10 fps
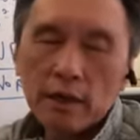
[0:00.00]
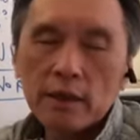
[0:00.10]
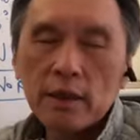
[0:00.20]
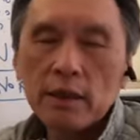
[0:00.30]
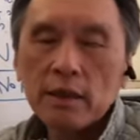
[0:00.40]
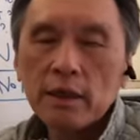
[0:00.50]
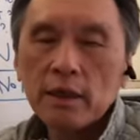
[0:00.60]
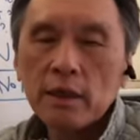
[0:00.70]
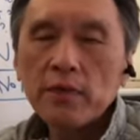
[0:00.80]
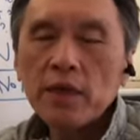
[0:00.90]

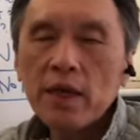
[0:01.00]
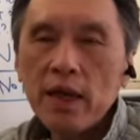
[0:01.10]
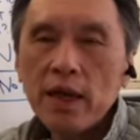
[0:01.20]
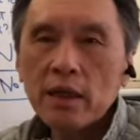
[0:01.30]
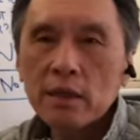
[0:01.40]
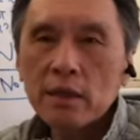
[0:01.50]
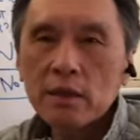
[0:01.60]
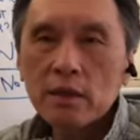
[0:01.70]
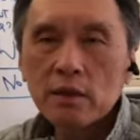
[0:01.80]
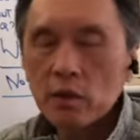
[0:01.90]
lifting
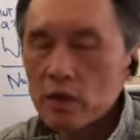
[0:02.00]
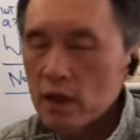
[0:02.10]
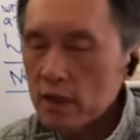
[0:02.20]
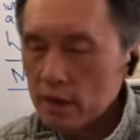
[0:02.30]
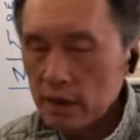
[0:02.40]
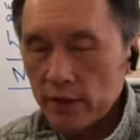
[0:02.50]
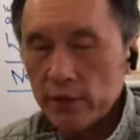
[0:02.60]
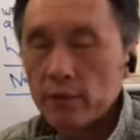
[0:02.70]
anus, those kind of stuff.